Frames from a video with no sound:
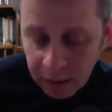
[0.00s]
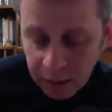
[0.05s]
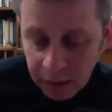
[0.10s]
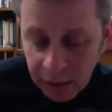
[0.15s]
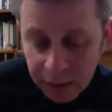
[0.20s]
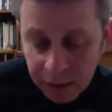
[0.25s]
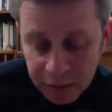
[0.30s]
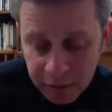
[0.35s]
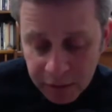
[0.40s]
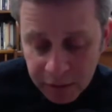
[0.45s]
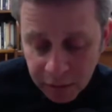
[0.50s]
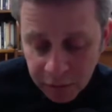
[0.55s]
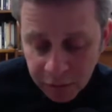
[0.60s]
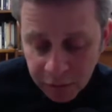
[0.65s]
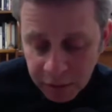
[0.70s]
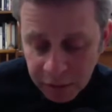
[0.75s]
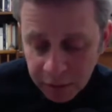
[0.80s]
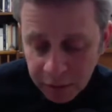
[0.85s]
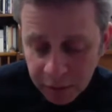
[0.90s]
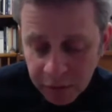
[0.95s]
Hence, the
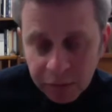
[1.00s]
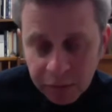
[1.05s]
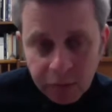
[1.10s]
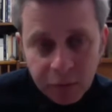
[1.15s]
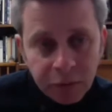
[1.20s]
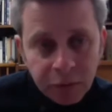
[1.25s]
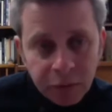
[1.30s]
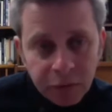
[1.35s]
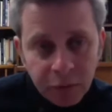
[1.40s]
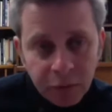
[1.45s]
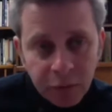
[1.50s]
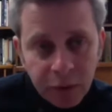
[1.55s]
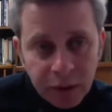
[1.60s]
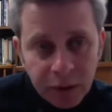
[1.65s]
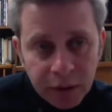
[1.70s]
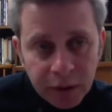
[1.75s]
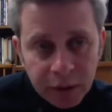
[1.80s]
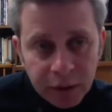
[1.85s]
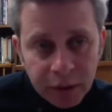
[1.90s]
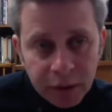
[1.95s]
freedom to move
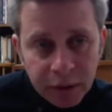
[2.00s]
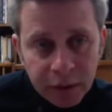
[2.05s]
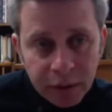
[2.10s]
away